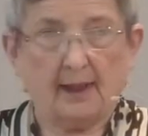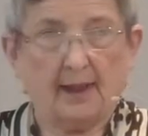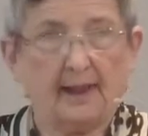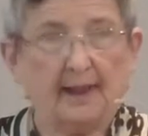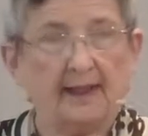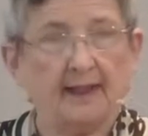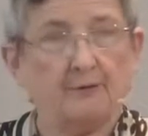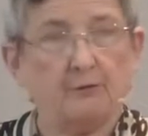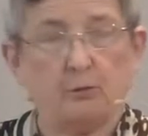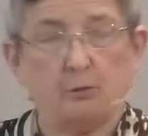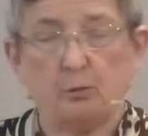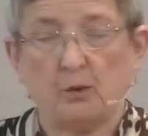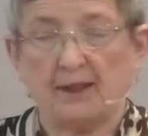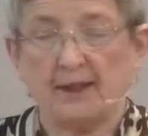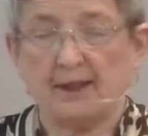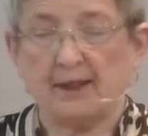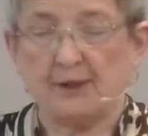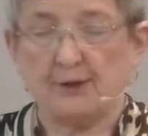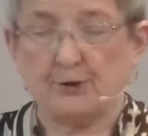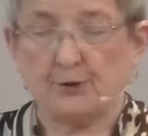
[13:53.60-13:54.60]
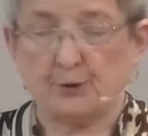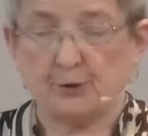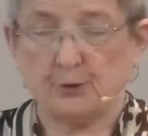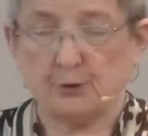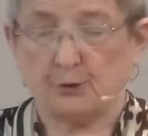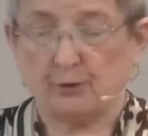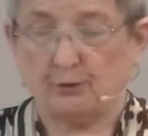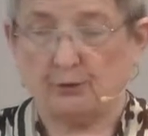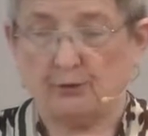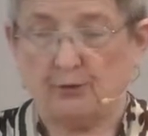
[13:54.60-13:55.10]
If we
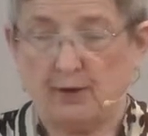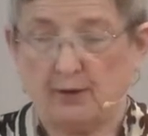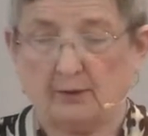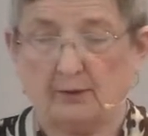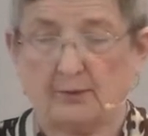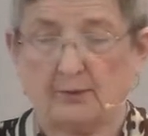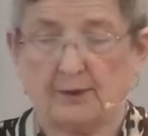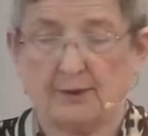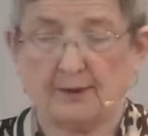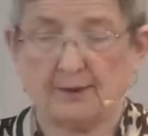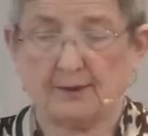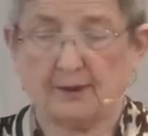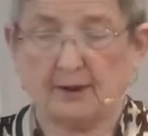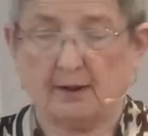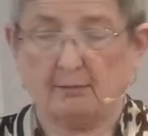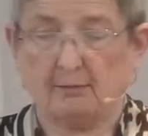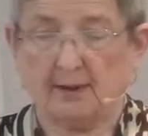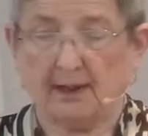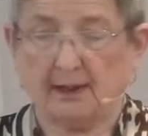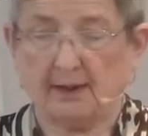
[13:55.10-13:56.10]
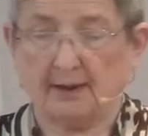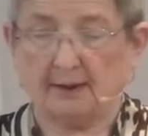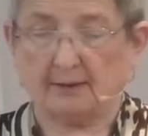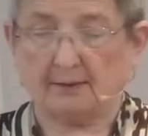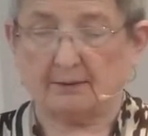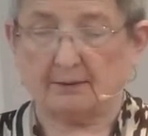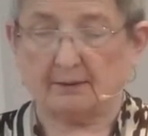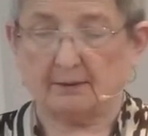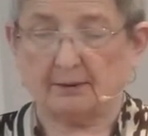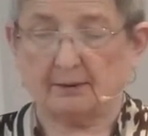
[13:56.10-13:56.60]
do follow this
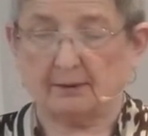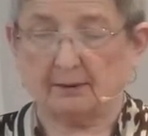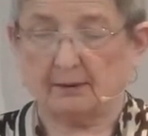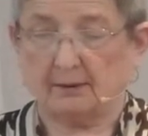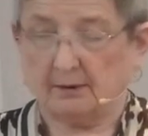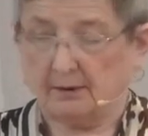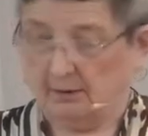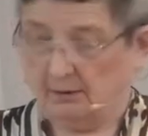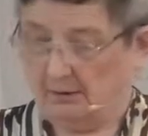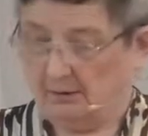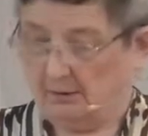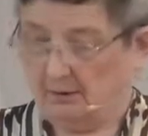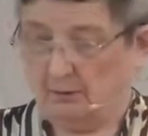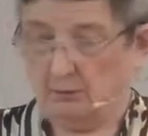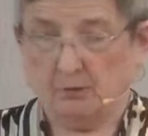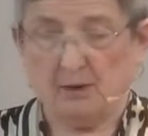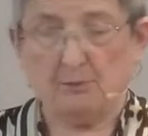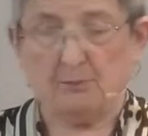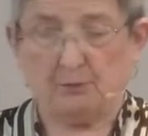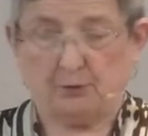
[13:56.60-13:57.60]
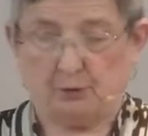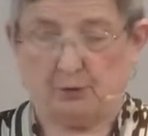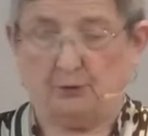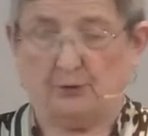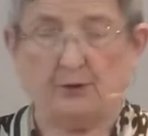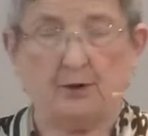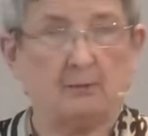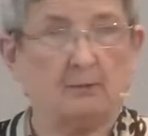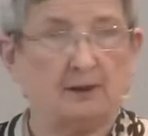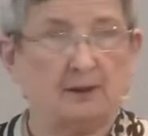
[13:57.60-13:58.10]
command, we
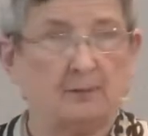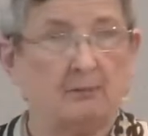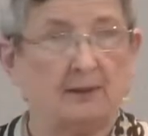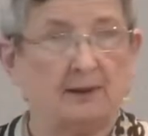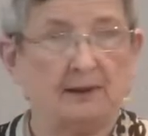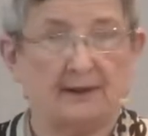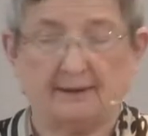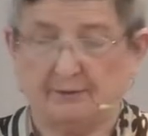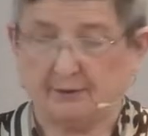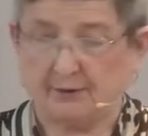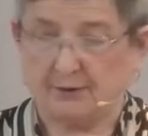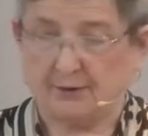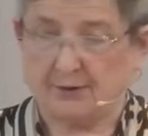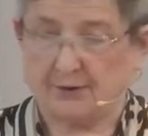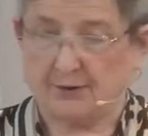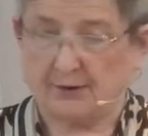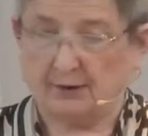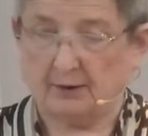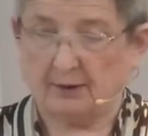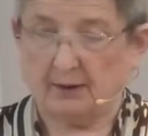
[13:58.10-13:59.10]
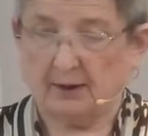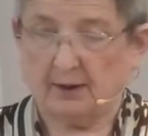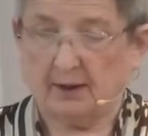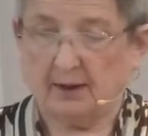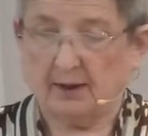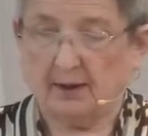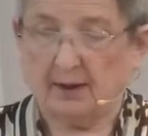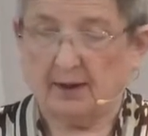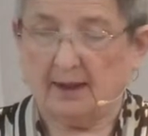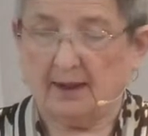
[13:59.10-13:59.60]
prove to be believers.
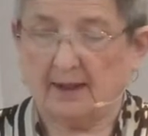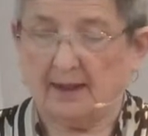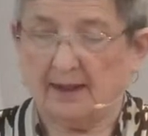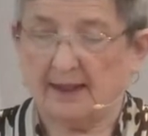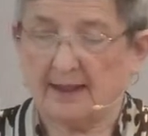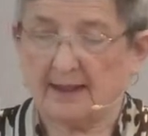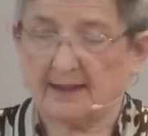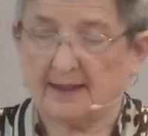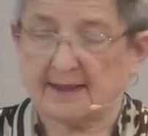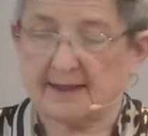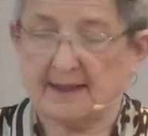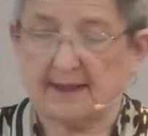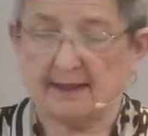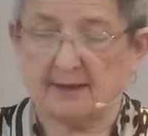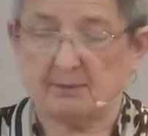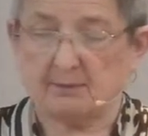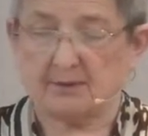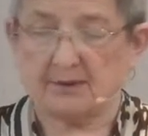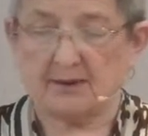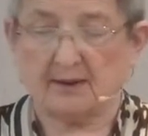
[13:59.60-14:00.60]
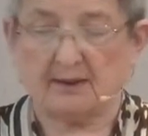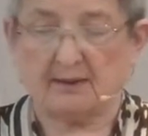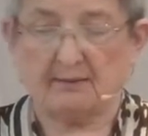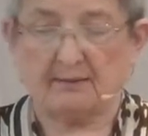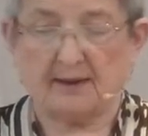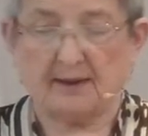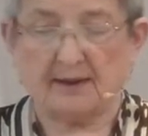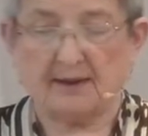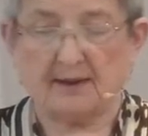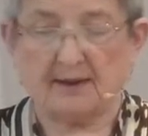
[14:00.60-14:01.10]
He has set himself
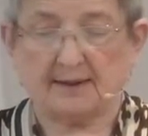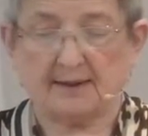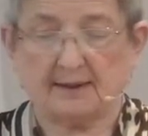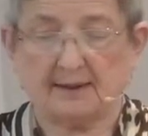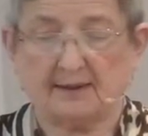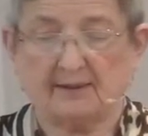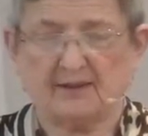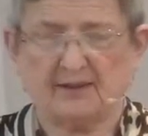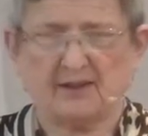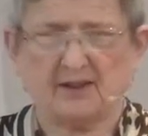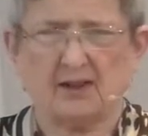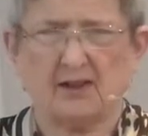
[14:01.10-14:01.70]
and his love as an